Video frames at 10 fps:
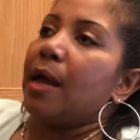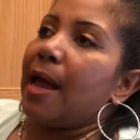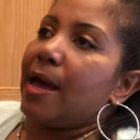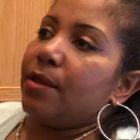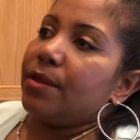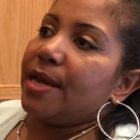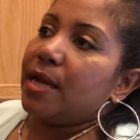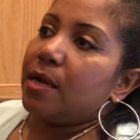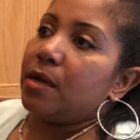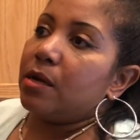and
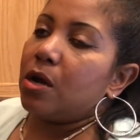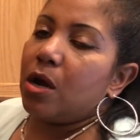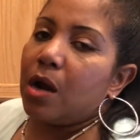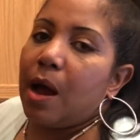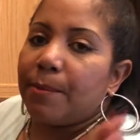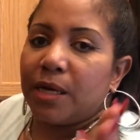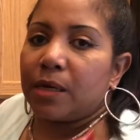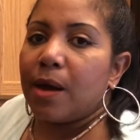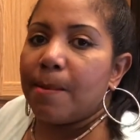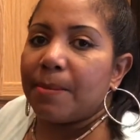then I'm gonna
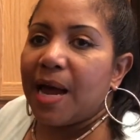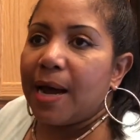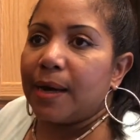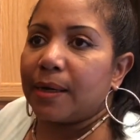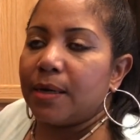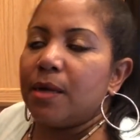come back,